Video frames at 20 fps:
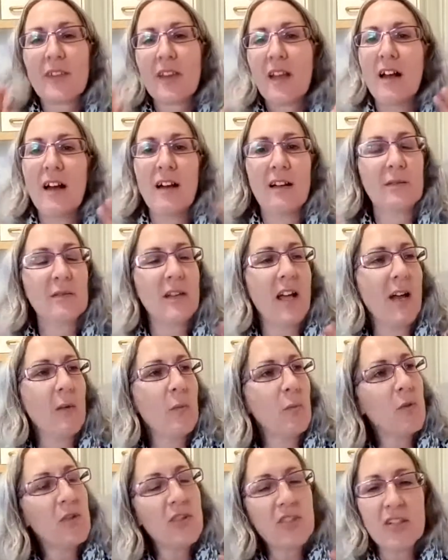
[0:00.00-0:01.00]
I'm like,
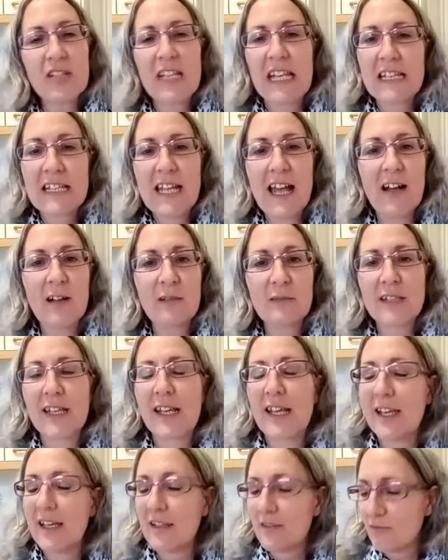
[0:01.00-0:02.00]
what do you need help
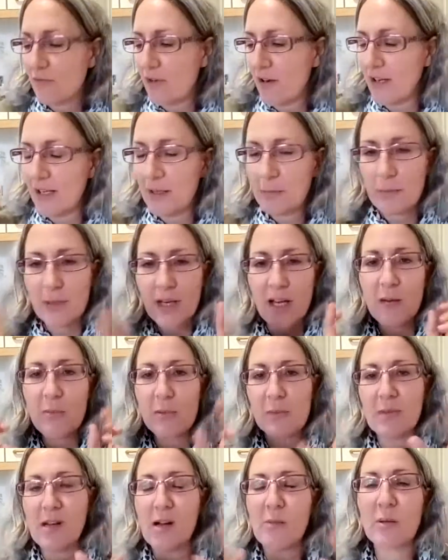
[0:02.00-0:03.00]
with? Right, blah,
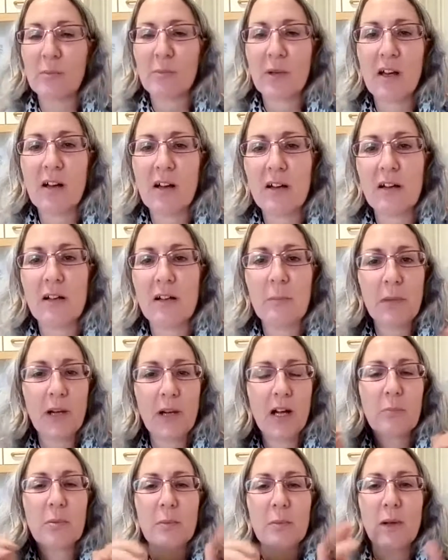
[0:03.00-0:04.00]
blah, blah, blah, blah,
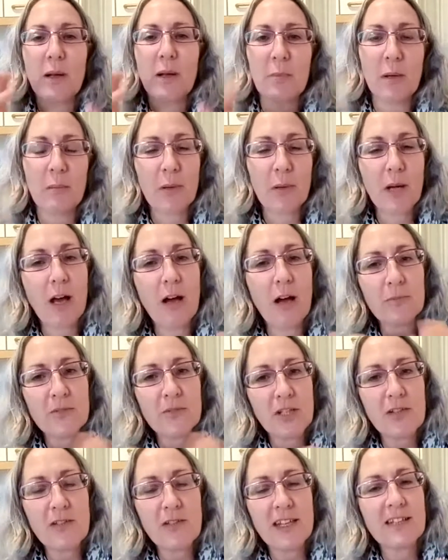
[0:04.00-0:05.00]
blah, blah, blah, blah, blah,
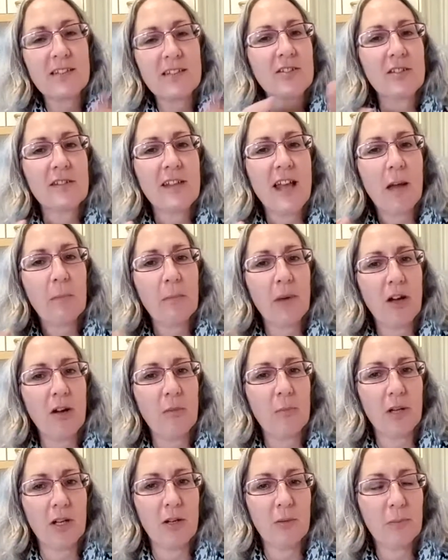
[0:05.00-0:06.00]
do this, do that, blah,
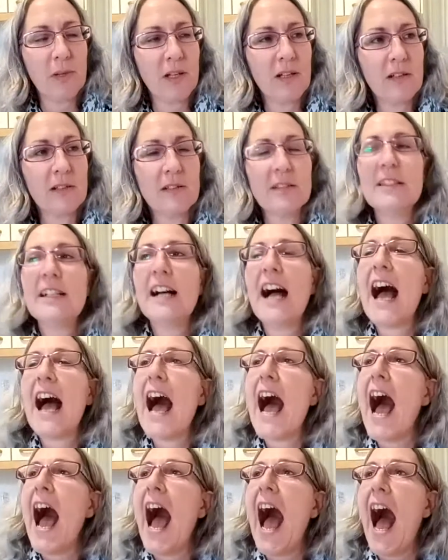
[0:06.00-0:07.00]
blah, blah.
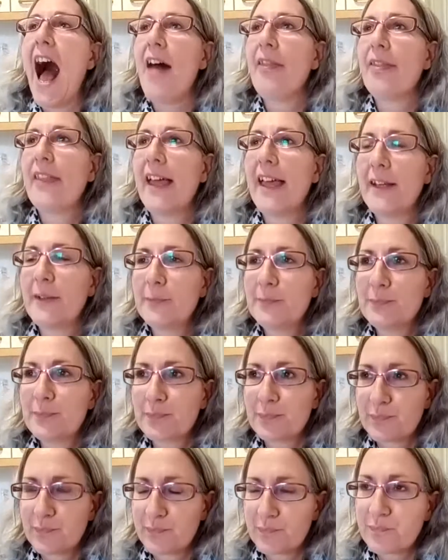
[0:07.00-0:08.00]
And then
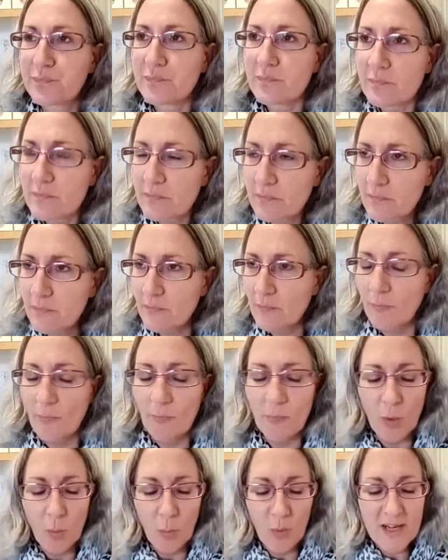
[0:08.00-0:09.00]

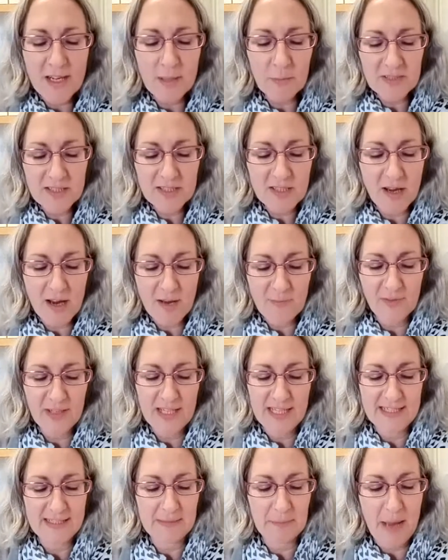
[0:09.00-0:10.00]
when it was time for
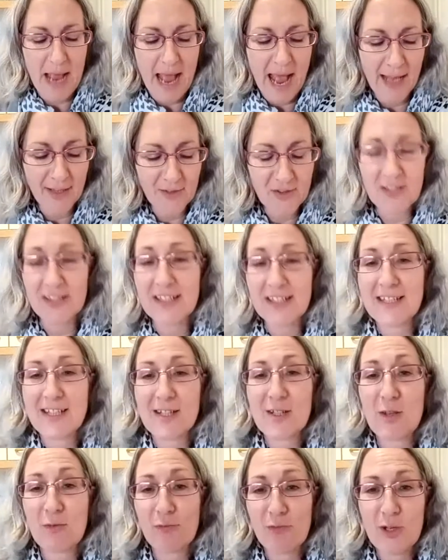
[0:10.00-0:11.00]
his match, and this
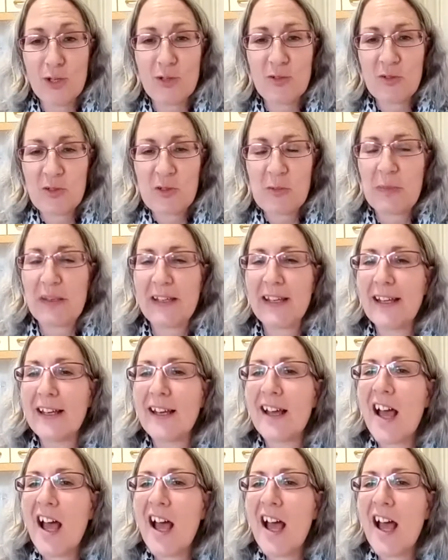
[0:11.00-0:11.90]
is the runes bit,